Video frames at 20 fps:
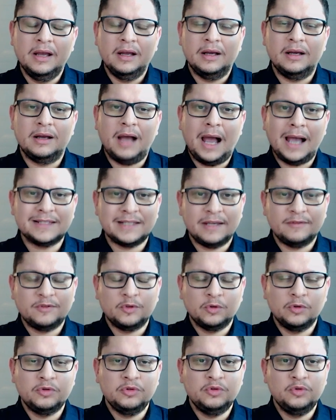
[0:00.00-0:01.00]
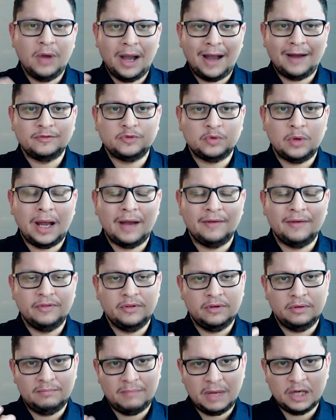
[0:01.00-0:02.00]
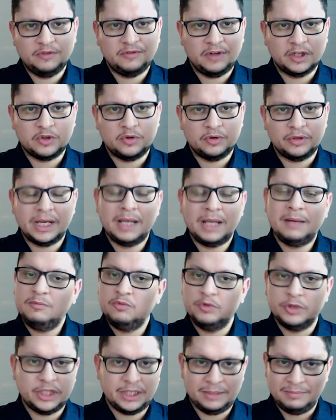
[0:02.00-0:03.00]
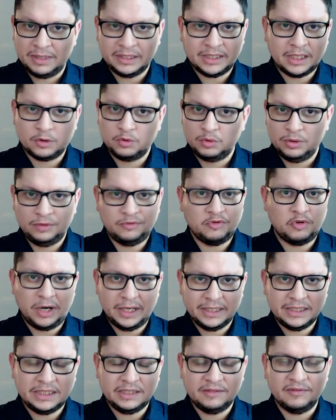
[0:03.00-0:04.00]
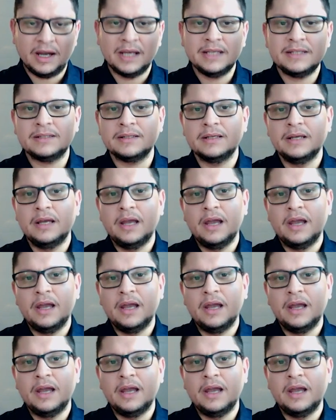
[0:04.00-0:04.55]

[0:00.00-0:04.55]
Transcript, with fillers: As I've told you, you have to have the manufacturer name, which is mandatory for any device.